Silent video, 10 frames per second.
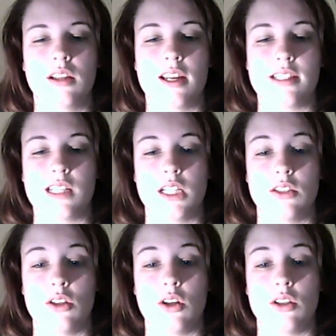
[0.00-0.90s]
as an
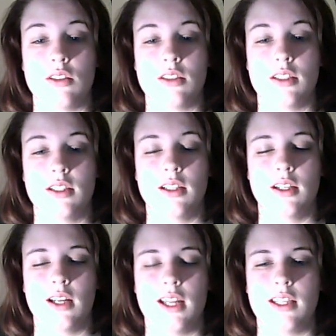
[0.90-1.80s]
adult,
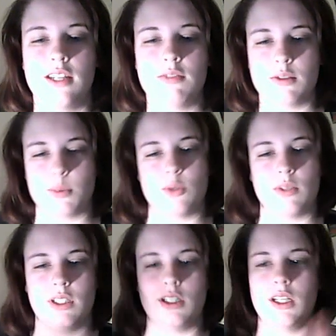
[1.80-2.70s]
and the difference between